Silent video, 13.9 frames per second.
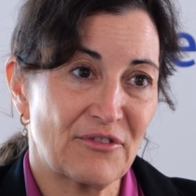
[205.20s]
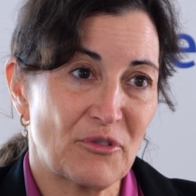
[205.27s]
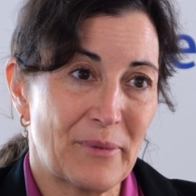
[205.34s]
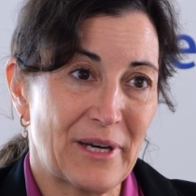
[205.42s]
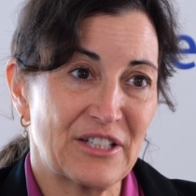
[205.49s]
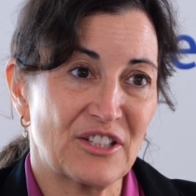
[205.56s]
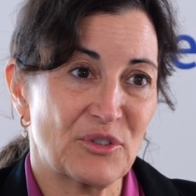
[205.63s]
for
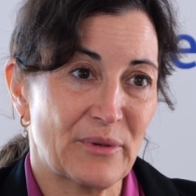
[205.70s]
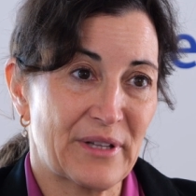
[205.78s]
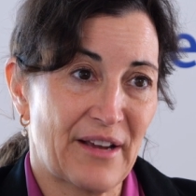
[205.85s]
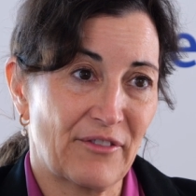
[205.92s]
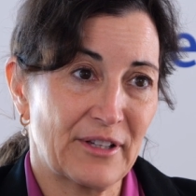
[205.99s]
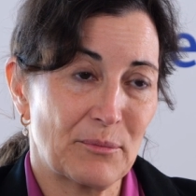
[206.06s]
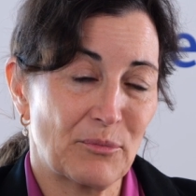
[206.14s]
patients with
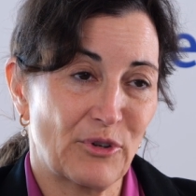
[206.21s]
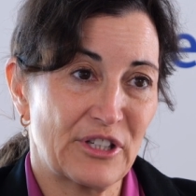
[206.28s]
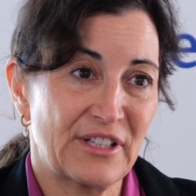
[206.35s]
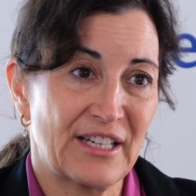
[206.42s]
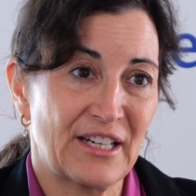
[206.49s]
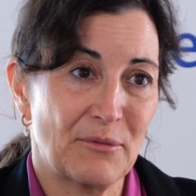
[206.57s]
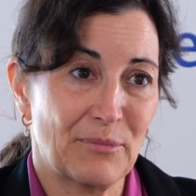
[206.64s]
heavily
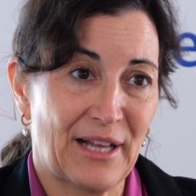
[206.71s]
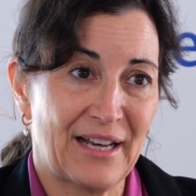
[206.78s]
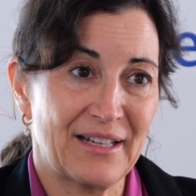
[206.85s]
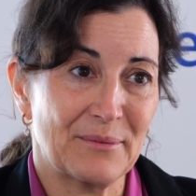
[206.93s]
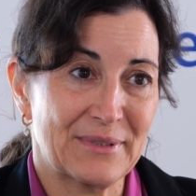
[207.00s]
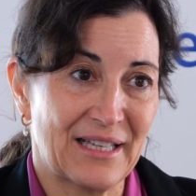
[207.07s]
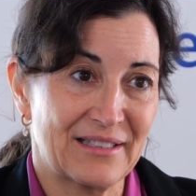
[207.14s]
pretreated
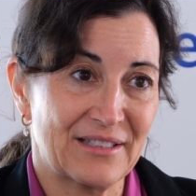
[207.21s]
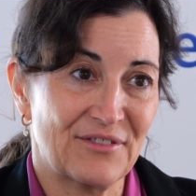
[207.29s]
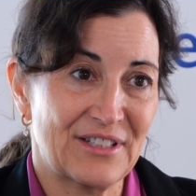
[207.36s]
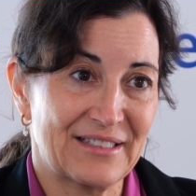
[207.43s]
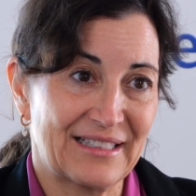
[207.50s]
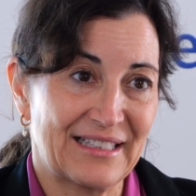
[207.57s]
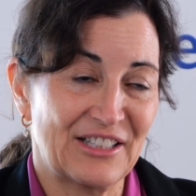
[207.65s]
platinum sensitive
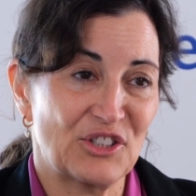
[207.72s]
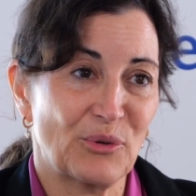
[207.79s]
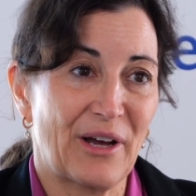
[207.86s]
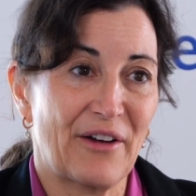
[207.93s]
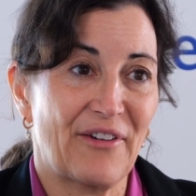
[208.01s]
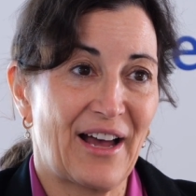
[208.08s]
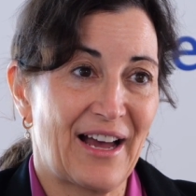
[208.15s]
disease who
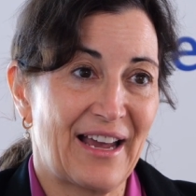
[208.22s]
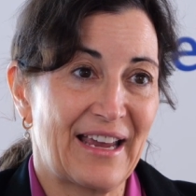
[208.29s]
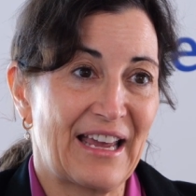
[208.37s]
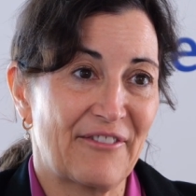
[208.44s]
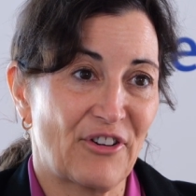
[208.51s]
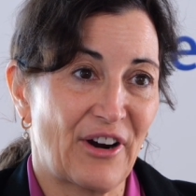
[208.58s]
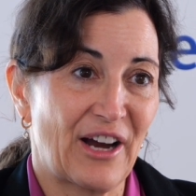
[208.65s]
have
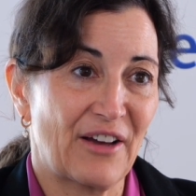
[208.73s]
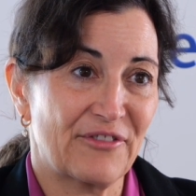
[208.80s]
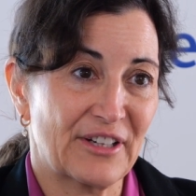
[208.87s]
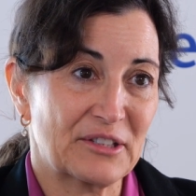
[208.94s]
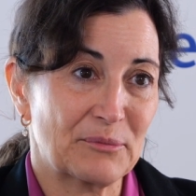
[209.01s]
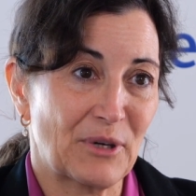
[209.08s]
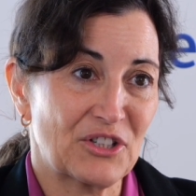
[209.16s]
high FR alpha
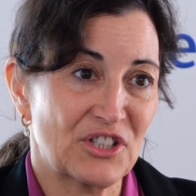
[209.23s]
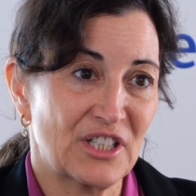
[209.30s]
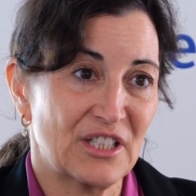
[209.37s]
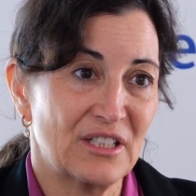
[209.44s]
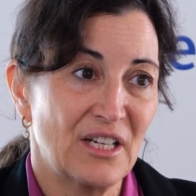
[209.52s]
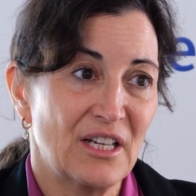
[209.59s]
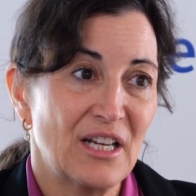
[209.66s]
expression.